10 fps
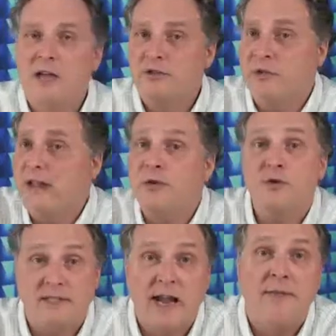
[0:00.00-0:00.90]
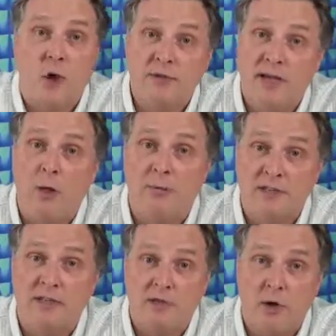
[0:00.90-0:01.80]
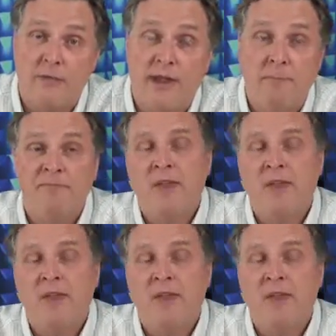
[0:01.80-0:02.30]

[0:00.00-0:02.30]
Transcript: So they understand the hotel business, don't they?